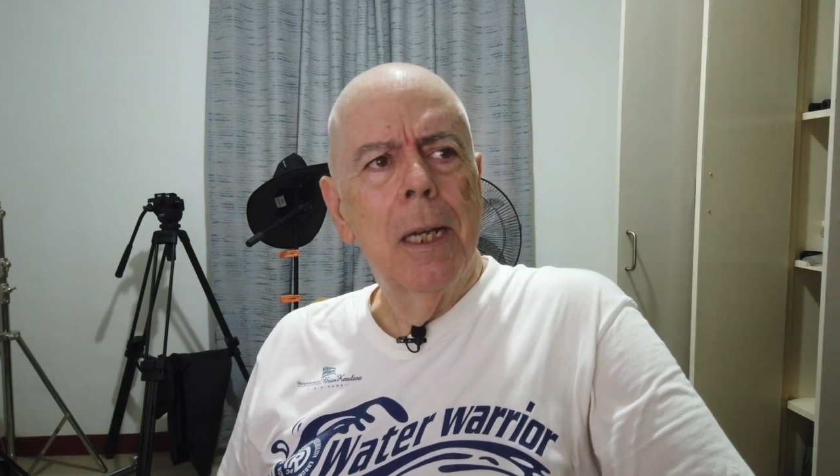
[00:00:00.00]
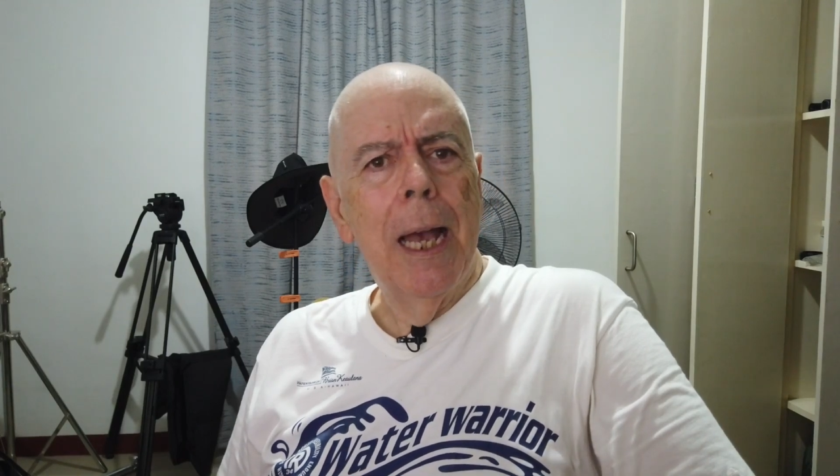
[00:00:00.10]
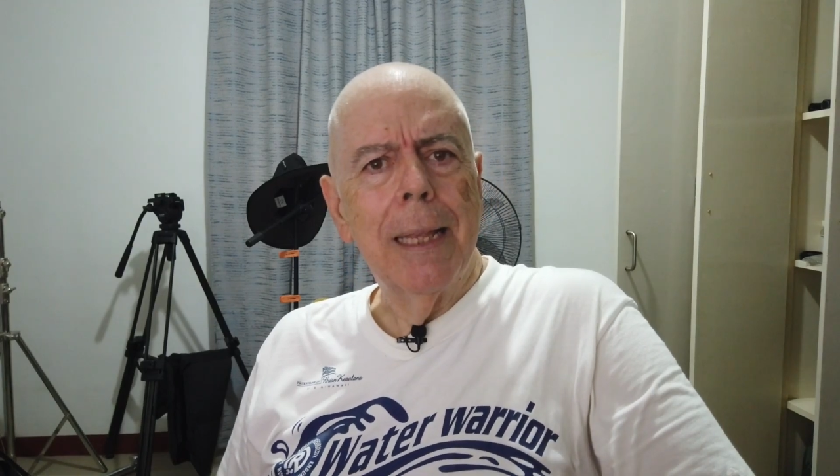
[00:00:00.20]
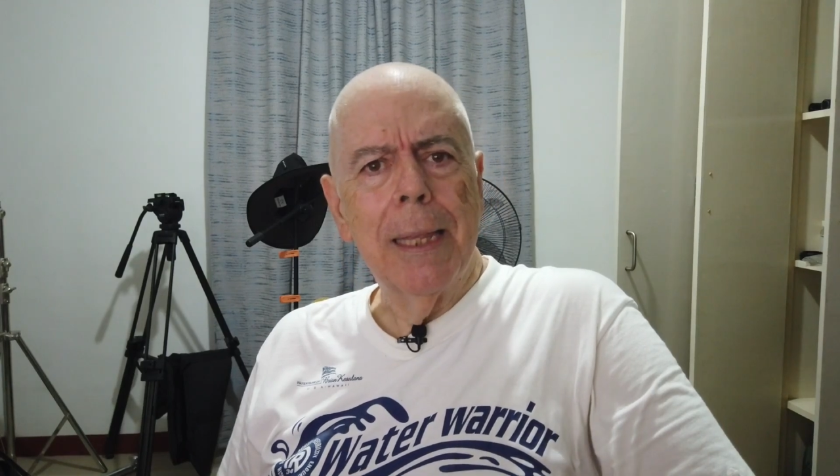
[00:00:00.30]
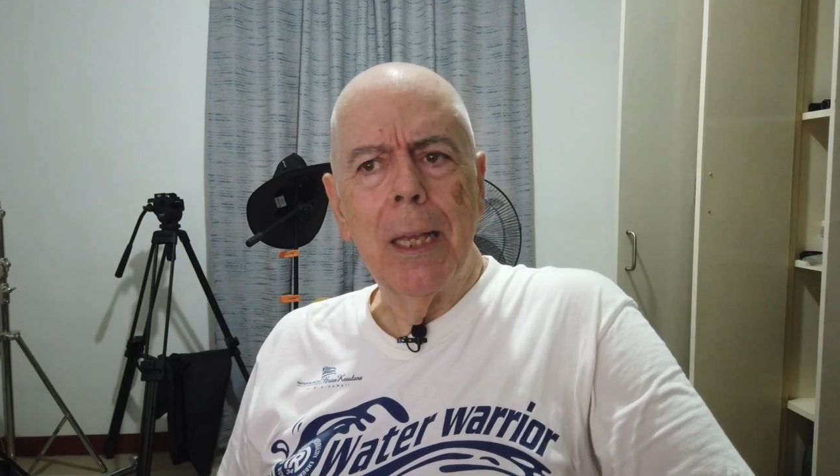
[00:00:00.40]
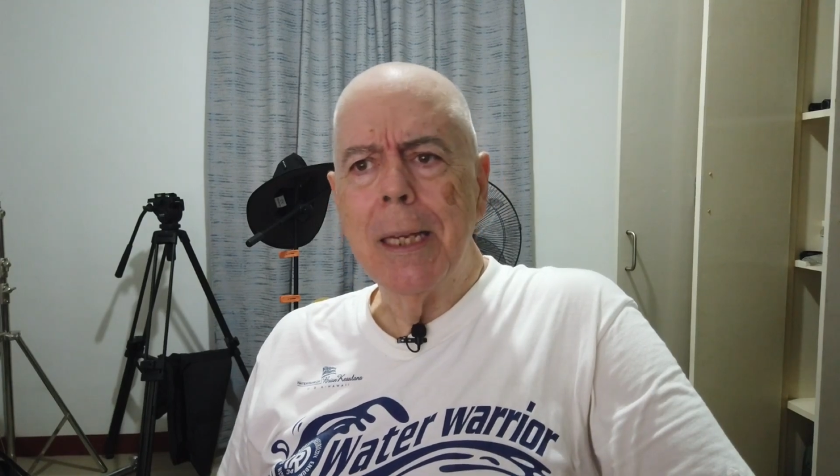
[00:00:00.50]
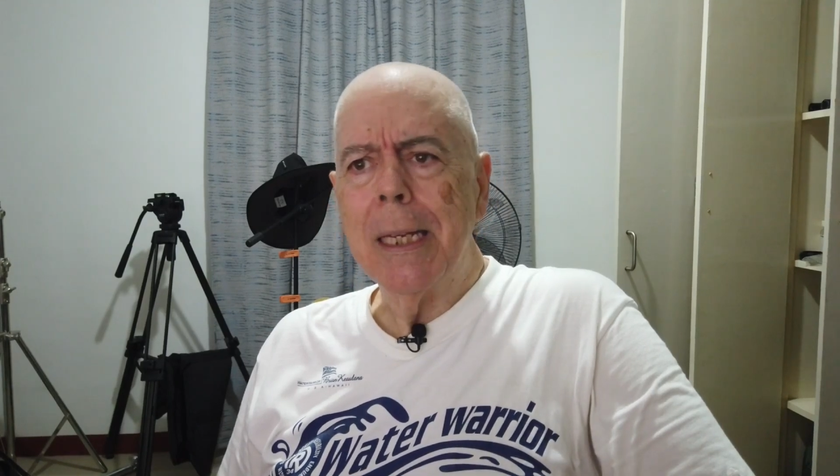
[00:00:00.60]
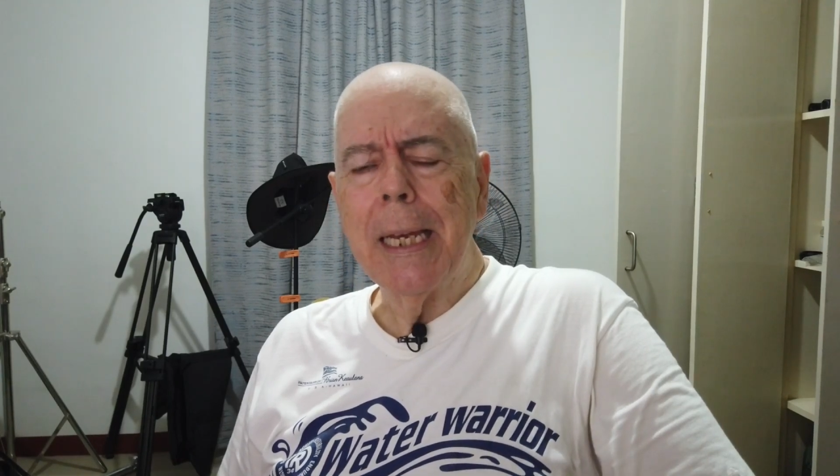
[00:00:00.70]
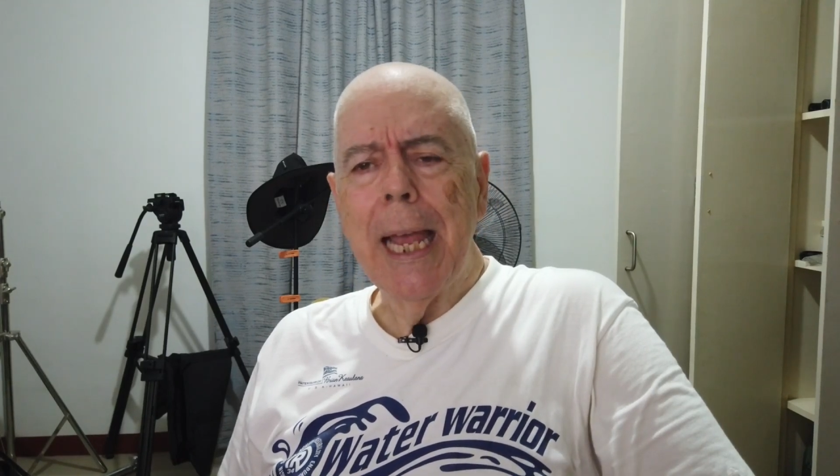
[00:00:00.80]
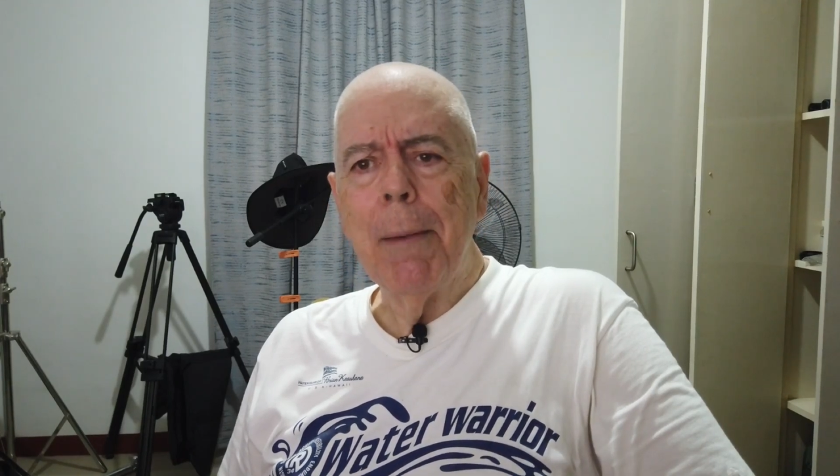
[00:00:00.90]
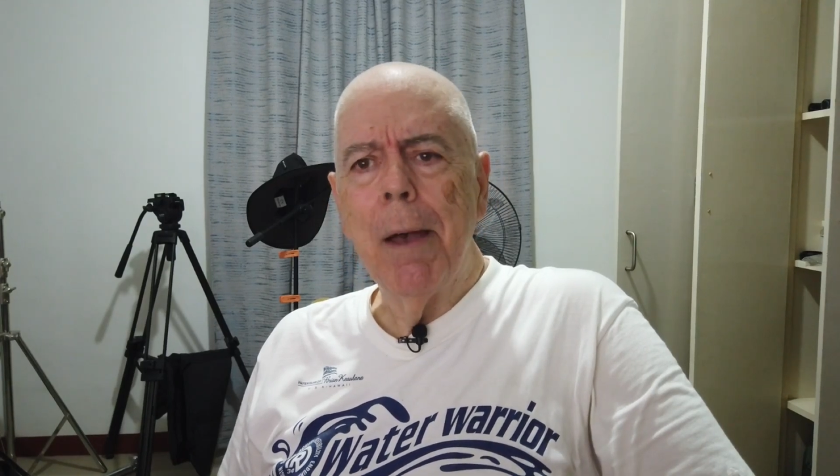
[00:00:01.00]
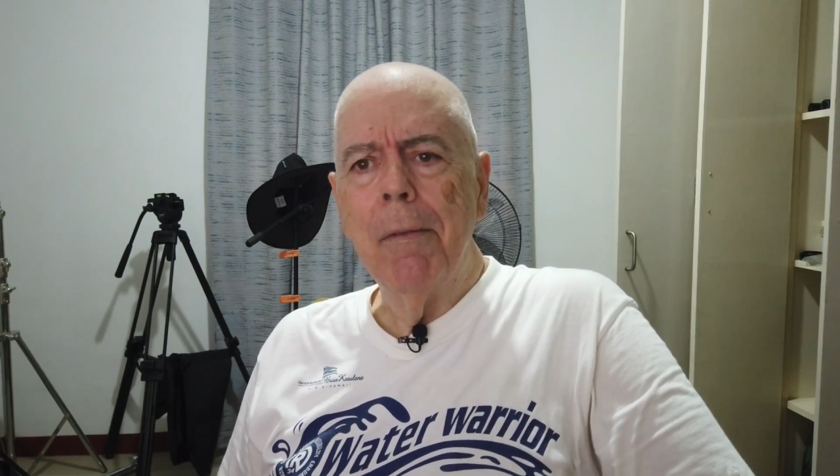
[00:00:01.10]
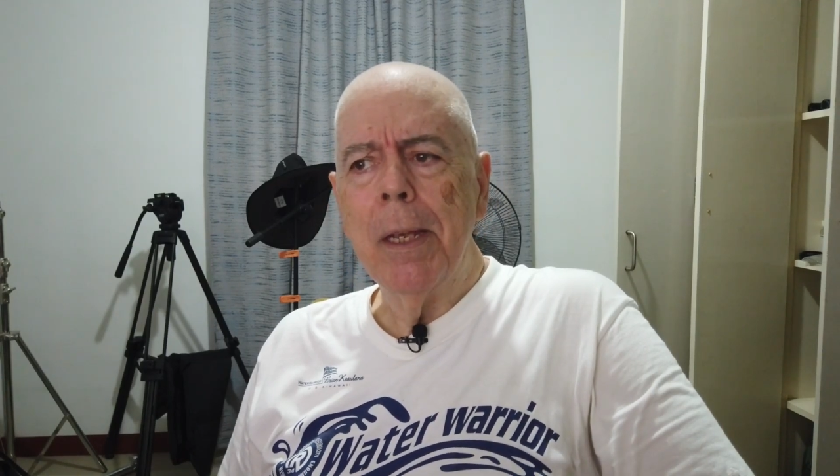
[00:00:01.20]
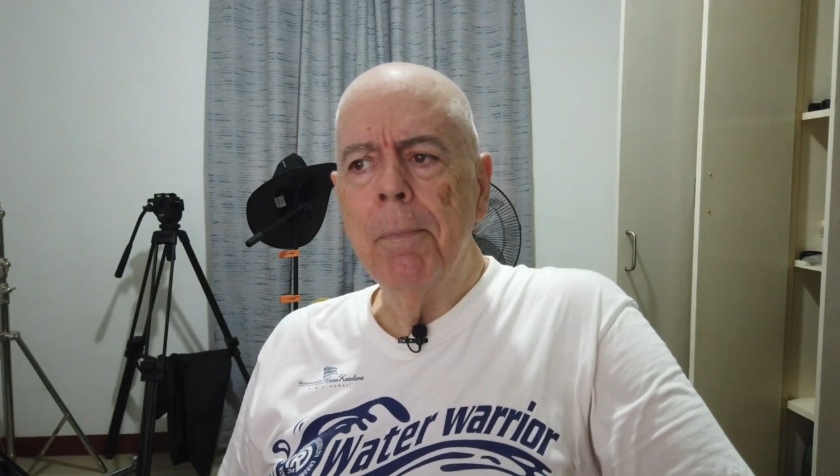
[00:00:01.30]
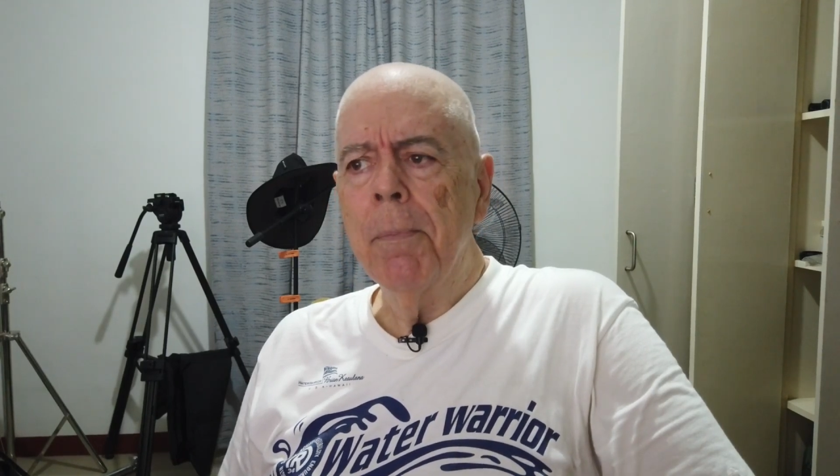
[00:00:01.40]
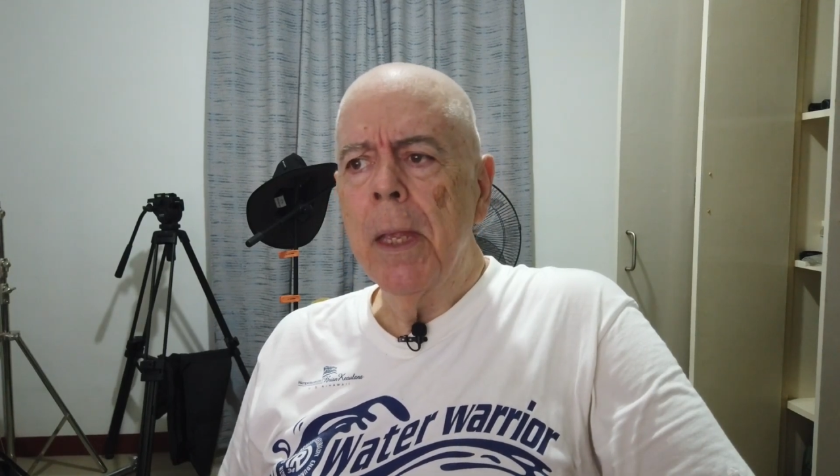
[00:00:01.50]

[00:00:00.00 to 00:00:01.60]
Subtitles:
I think is the name of it.